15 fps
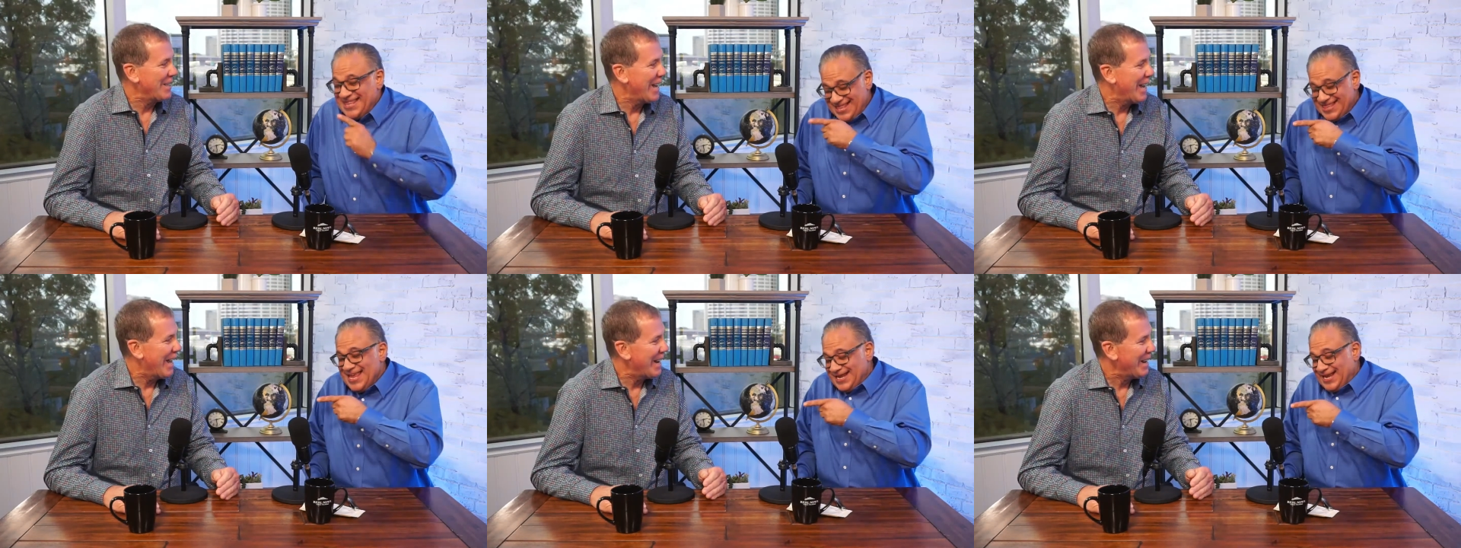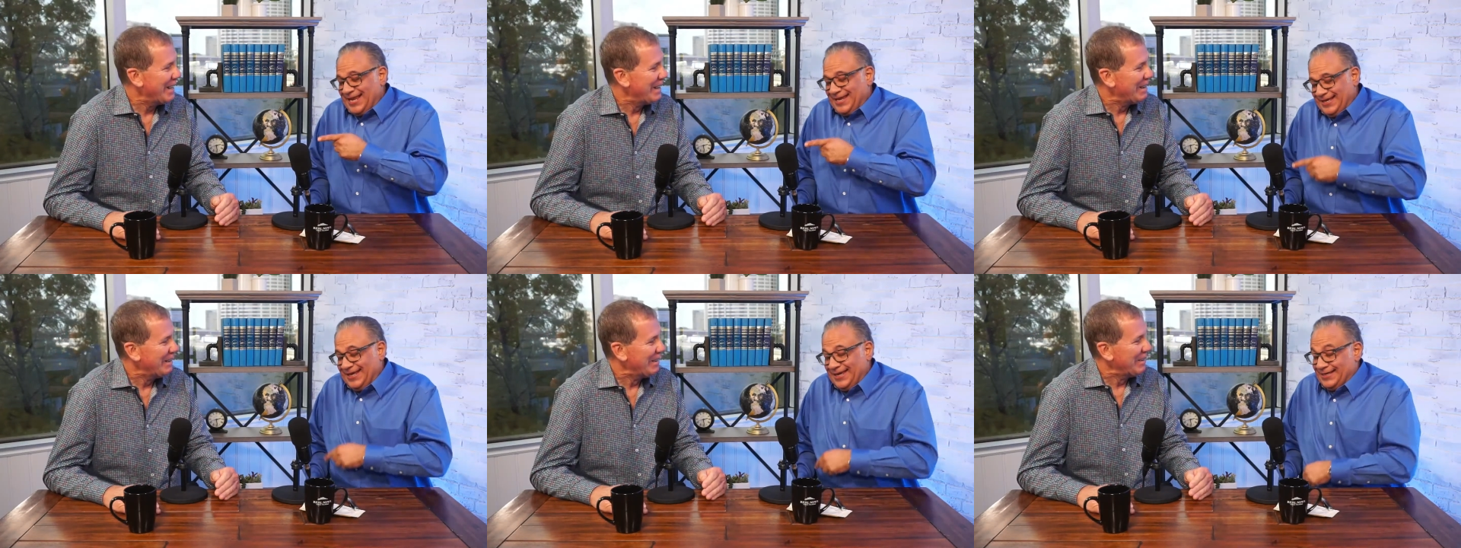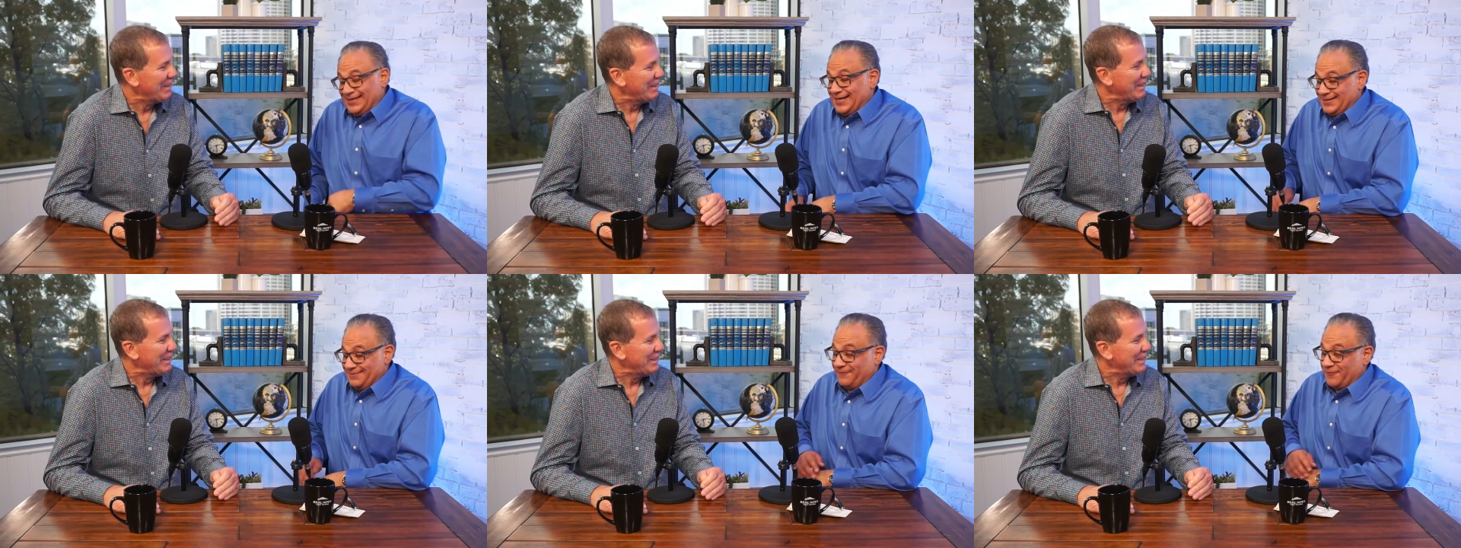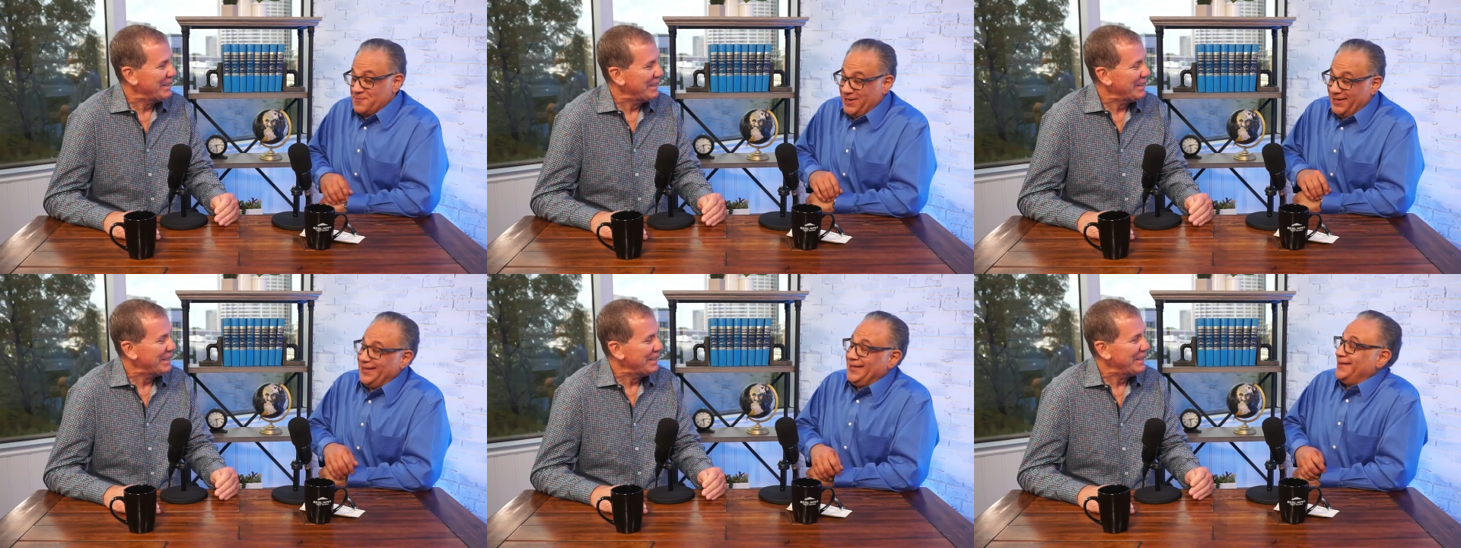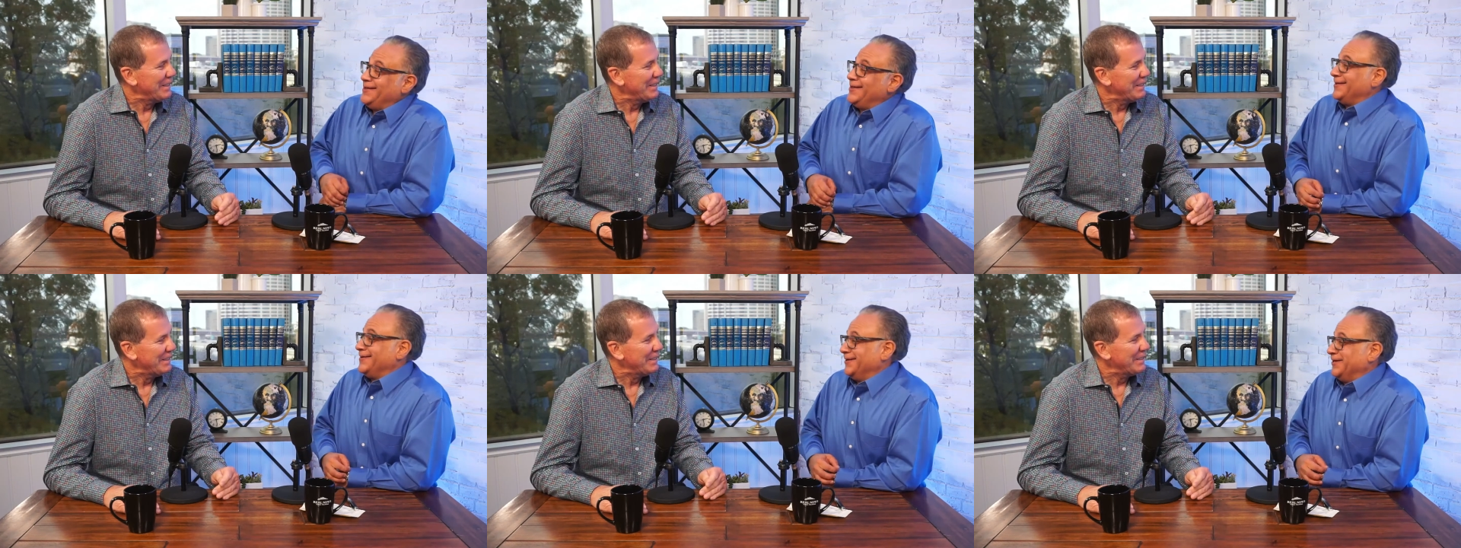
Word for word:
Speaker 1: that. knitting, yeah. For me, yeah.